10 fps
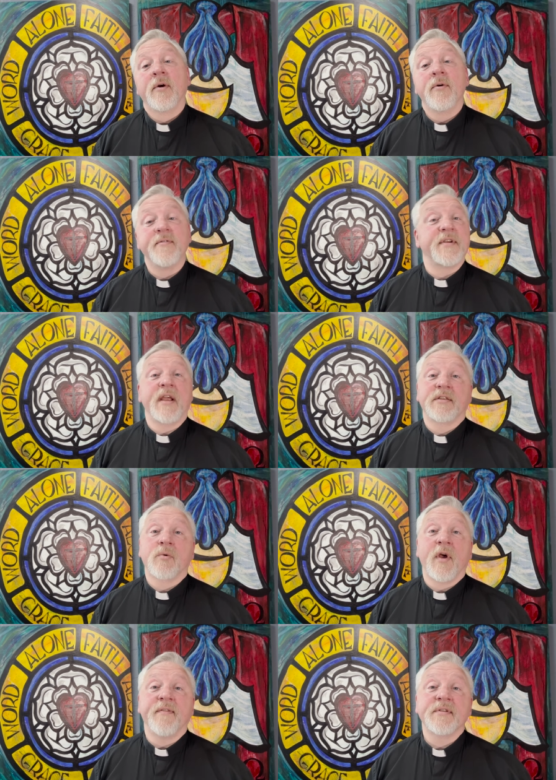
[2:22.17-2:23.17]
who takes
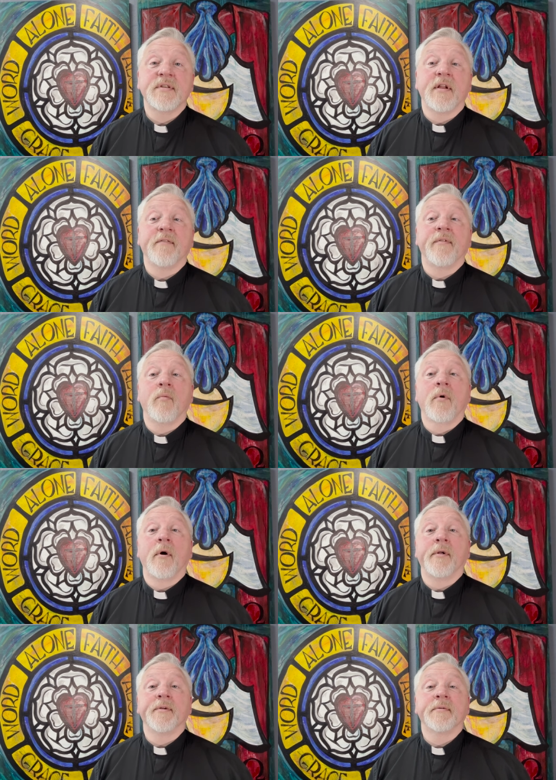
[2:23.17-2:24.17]
away the sin of the
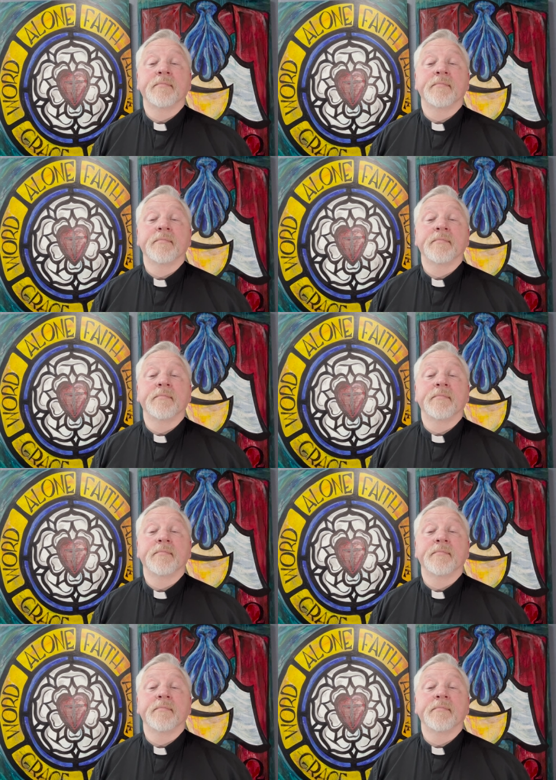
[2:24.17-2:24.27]
world.